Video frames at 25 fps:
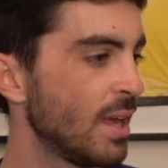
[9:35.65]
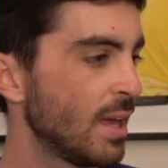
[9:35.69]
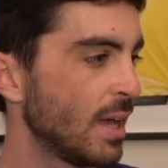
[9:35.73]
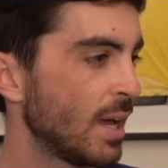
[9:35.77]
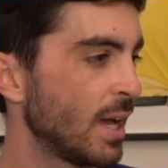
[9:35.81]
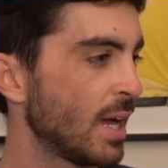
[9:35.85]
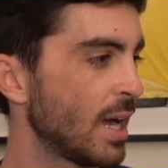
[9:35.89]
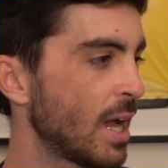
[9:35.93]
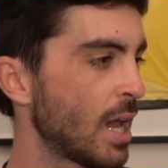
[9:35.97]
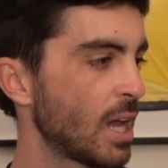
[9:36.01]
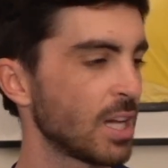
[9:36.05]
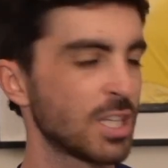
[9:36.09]

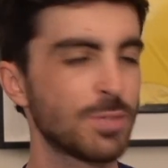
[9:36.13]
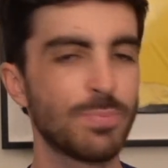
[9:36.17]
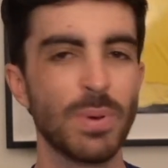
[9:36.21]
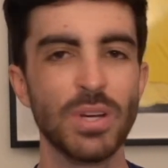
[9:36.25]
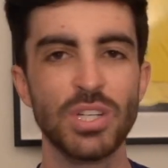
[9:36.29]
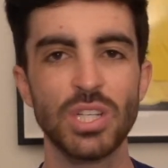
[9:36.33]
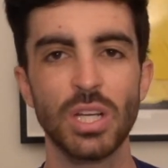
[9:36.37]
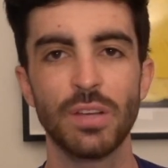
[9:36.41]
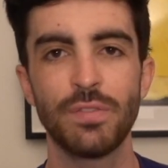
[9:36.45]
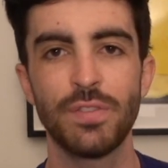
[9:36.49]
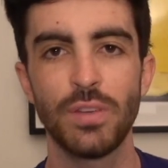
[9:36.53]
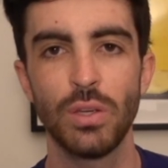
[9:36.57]

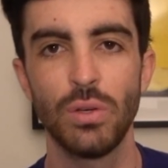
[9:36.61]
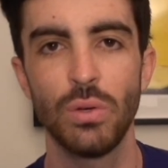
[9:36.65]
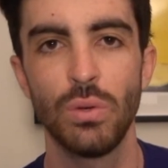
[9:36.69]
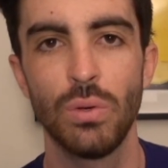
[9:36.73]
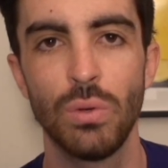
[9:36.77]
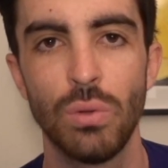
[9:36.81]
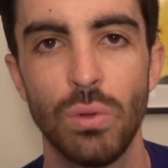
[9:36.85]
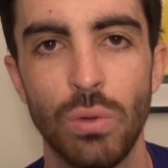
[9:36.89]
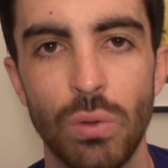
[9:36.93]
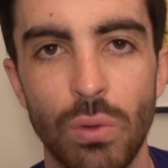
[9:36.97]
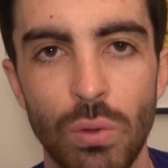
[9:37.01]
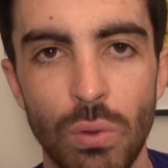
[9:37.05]
Especially
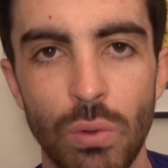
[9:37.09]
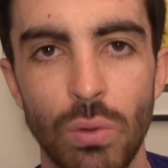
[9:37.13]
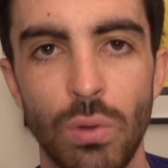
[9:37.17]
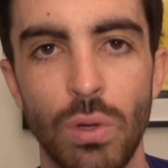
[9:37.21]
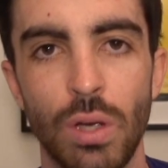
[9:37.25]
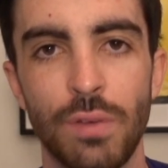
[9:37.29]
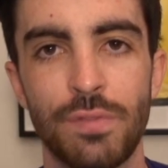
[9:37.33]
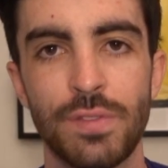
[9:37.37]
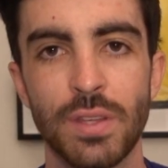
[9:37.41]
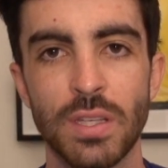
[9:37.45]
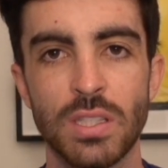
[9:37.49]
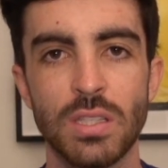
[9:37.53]

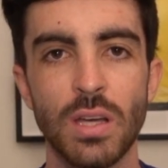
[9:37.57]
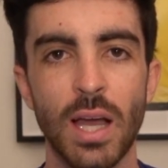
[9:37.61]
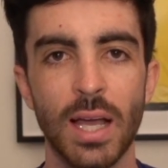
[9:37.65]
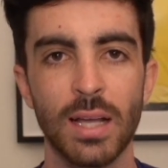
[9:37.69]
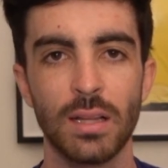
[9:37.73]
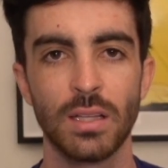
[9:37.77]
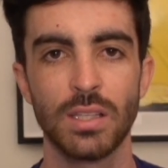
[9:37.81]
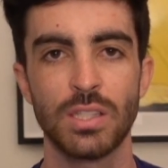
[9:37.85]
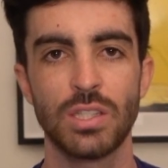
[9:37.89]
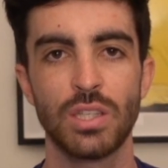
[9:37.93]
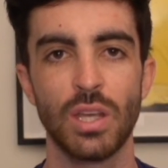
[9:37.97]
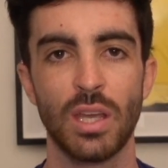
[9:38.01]
if the
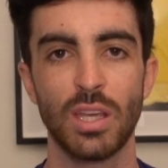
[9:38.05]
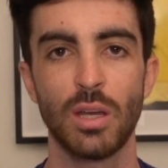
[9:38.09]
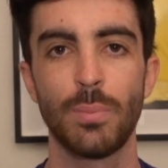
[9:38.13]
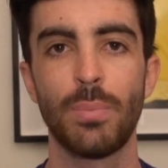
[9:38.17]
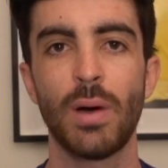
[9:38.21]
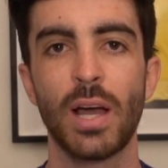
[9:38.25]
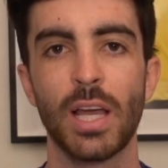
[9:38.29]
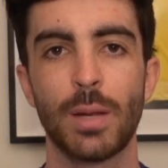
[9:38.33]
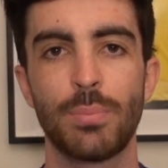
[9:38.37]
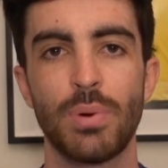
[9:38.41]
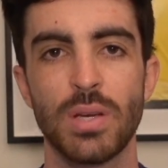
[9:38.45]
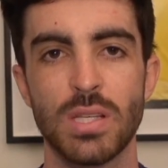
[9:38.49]
cyclist that you're
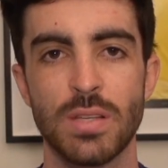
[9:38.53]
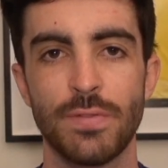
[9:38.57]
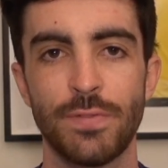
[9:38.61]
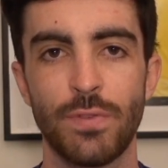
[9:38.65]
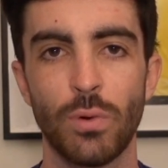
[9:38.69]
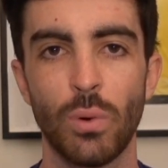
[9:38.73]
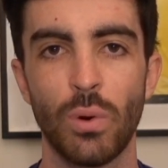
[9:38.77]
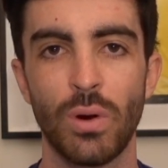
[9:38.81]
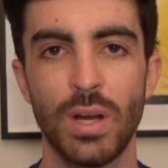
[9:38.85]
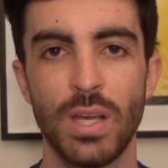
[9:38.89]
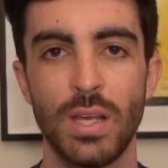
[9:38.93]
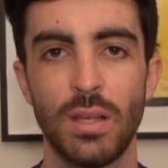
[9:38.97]
buying a present
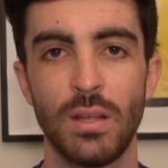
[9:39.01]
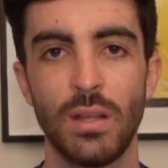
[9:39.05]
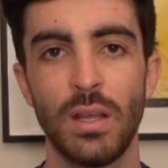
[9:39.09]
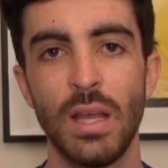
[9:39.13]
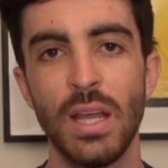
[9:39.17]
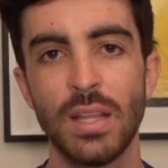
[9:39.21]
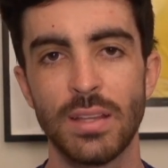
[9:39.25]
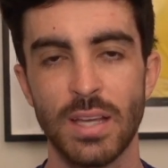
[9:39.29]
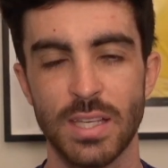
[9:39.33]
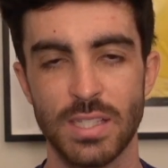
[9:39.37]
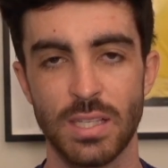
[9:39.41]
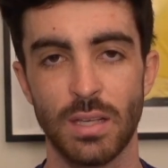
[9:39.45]
for
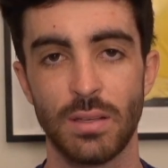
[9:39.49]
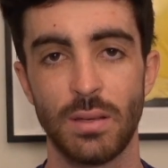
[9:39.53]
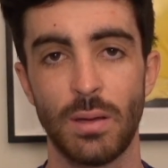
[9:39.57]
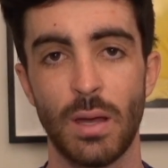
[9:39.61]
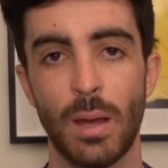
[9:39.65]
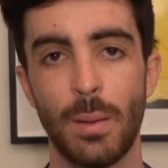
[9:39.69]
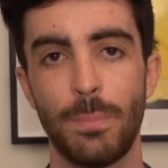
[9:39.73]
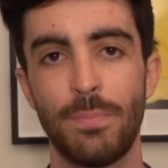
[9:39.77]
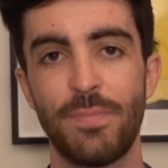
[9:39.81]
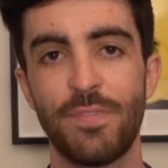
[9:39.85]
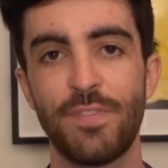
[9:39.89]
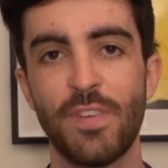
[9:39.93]
does
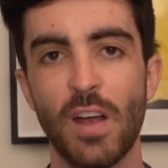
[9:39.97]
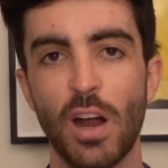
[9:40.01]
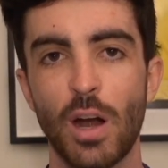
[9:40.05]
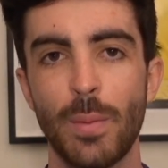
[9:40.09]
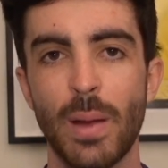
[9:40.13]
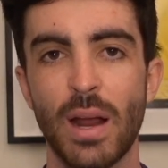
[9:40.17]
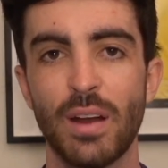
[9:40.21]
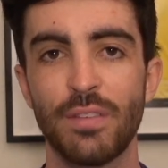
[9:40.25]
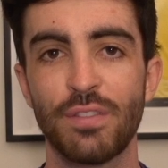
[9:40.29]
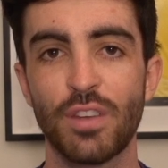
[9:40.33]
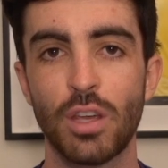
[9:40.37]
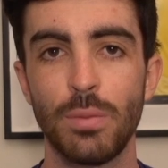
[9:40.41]
a fair
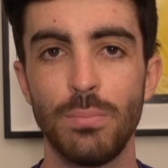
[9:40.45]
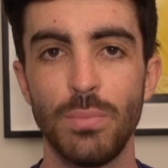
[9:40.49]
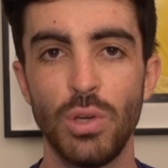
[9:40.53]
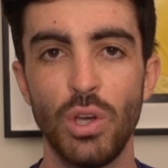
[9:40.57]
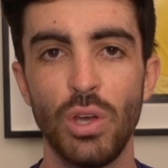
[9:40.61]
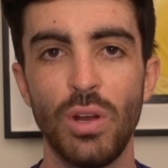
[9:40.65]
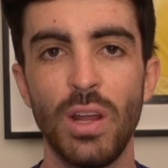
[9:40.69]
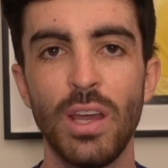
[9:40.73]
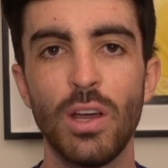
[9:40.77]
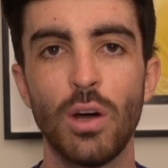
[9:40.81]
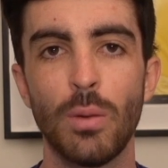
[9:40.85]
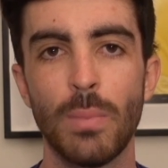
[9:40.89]
amount of
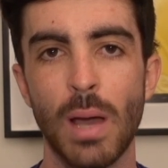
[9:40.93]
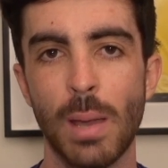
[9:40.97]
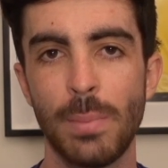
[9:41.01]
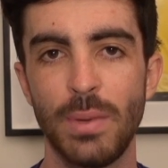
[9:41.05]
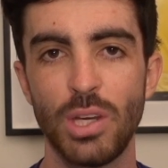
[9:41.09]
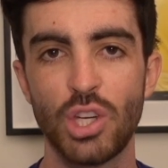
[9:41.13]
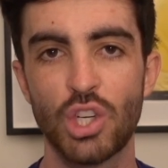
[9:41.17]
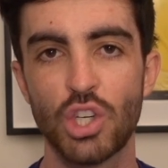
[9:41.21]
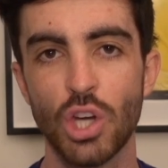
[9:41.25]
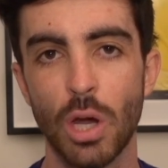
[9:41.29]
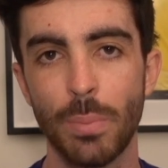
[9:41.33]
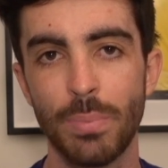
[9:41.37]
commuting or maybe
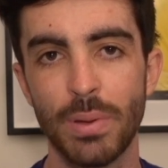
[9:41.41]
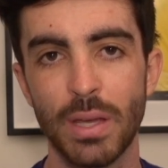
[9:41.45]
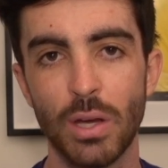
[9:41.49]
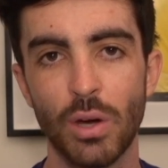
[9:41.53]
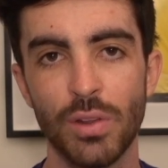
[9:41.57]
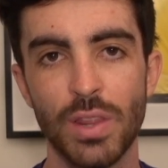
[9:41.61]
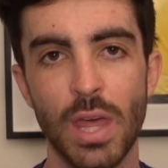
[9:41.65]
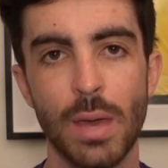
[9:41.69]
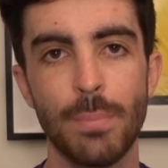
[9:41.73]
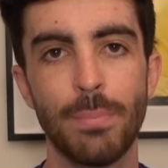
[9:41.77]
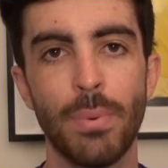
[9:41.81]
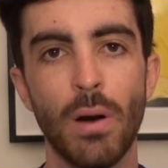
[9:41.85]
shopping
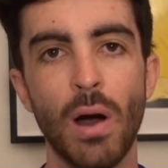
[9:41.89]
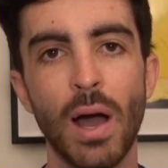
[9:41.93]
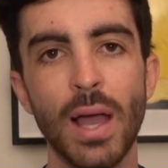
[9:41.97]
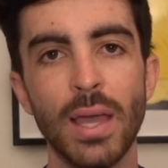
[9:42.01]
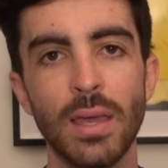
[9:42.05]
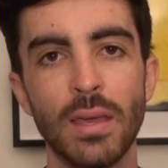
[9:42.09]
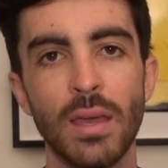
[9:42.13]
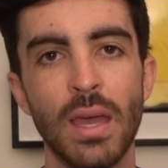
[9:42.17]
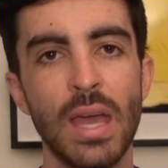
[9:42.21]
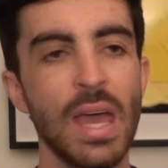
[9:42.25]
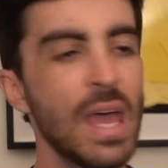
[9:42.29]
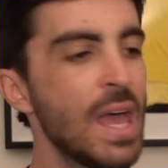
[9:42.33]
on their
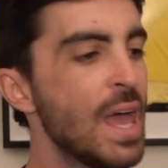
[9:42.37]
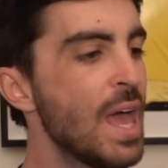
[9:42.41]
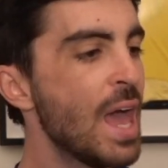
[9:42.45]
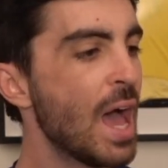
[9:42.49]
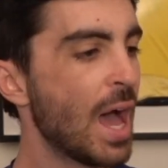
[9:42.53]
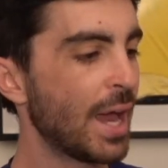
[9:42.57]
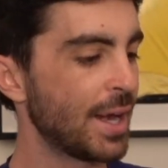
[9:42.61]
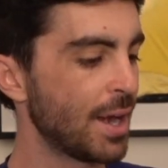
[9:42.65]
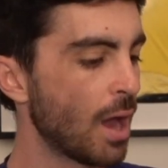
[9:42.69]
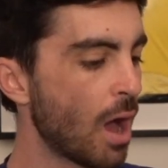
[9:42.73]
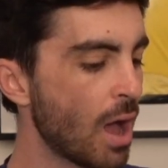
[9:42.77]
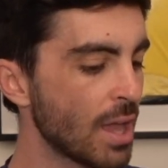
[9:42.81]
bike.
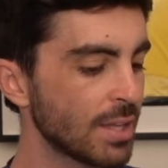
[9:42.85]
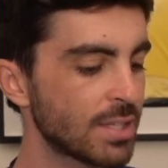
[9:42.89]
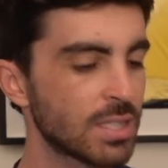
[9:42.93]
A nice